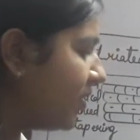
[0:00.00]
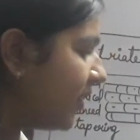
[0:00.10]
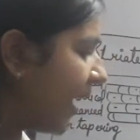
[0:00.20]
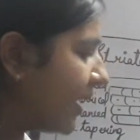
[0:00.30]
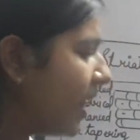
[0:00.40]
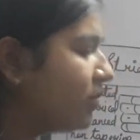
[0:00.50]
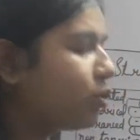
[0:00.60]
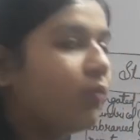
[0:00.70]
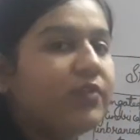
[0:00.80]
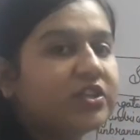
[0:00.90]
canal
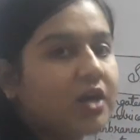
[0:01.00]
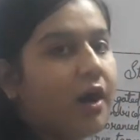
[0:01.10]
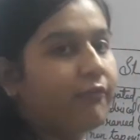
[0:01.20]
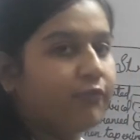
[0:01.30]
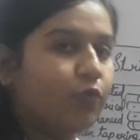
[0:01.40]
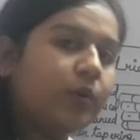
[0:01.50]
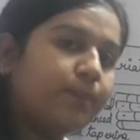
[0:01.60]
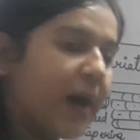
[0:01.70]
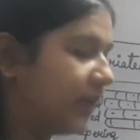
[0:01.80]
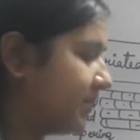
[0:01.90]
through which our
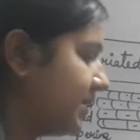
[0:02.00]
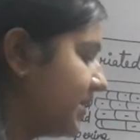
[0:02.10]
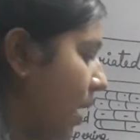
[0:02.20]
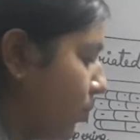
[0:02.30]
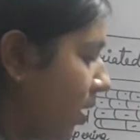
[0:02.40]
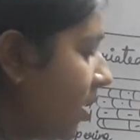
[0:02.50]
food passes down.